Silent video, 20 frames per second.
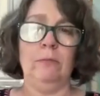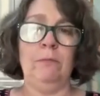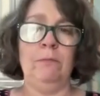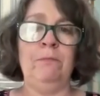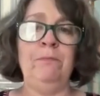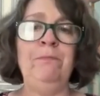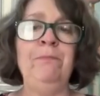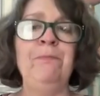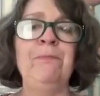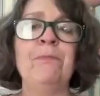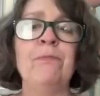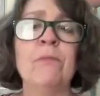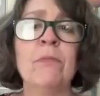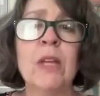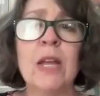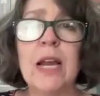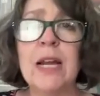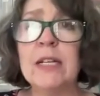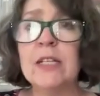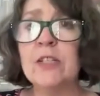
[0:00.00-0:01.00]
And
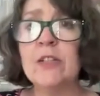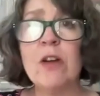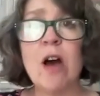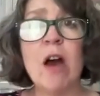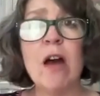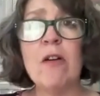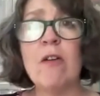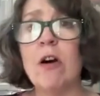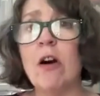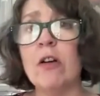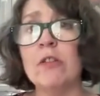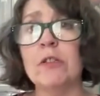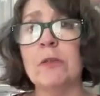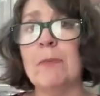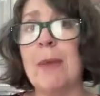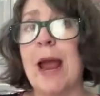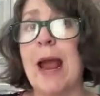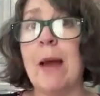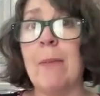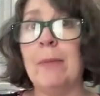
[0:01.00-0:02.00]
it's not all
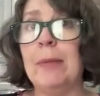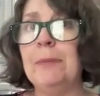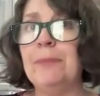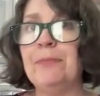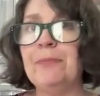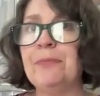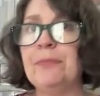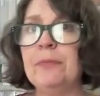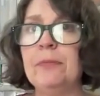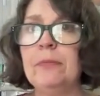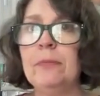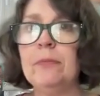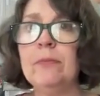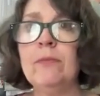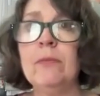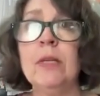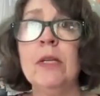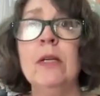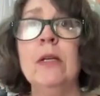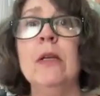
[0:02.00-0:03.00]
spam,
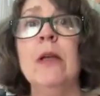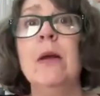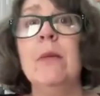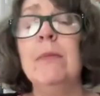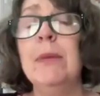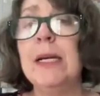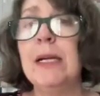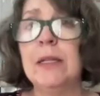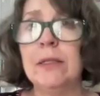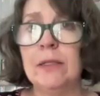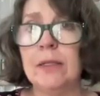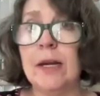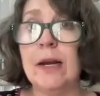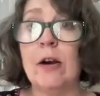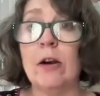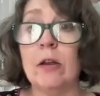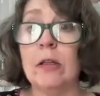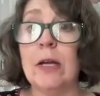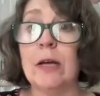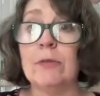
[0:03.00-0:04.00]
because they
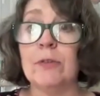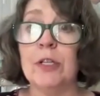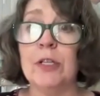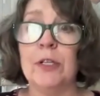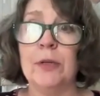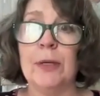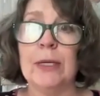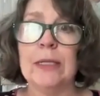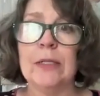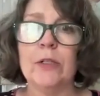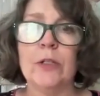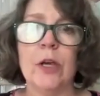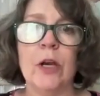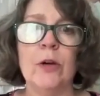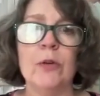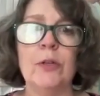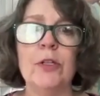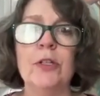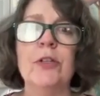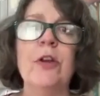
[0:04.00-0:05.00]
are allowed to do it.
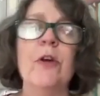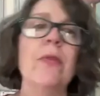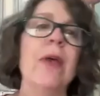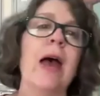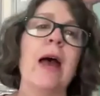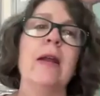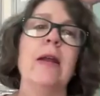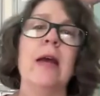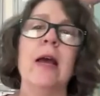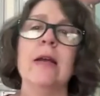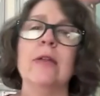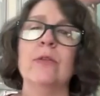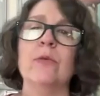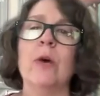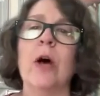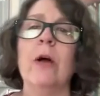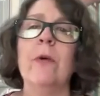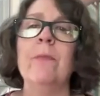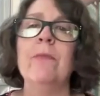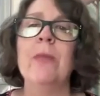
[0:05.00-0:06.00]
So just know that as
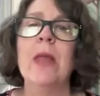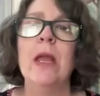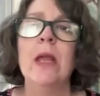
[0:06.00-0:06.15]
well.